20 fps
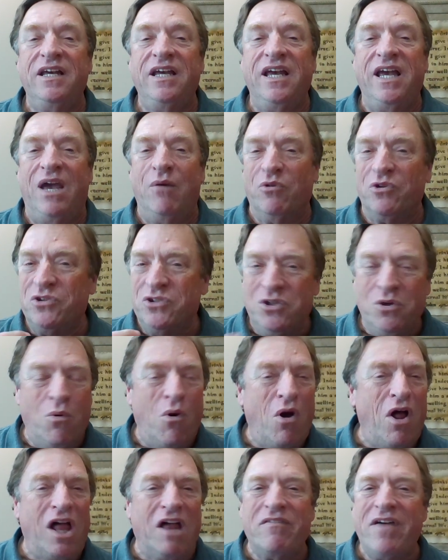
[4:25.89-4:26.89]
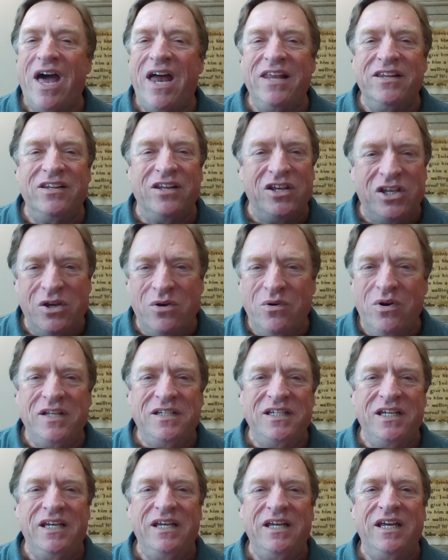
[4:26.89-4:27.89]
And we'll do all that in the
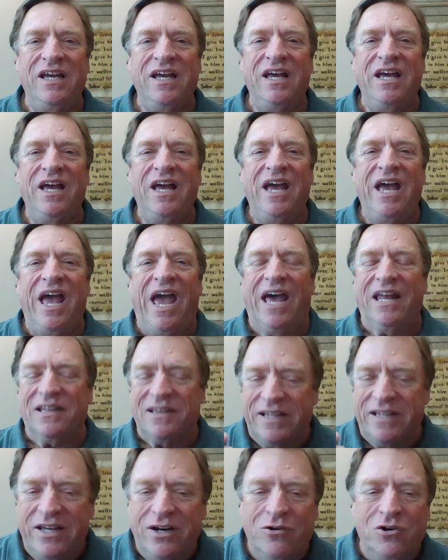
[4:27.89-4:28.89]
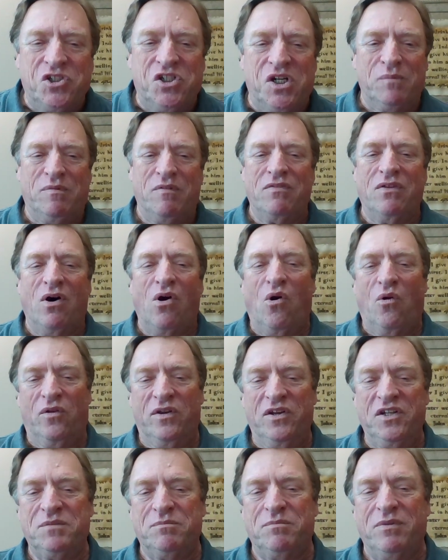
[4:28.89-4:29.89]
unity and leadership of the Holy
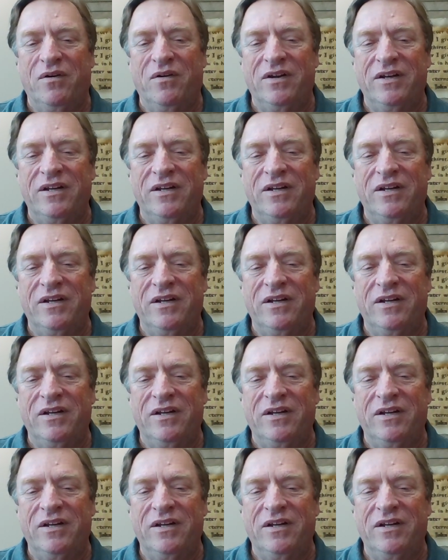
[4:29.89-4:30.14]
Spirit.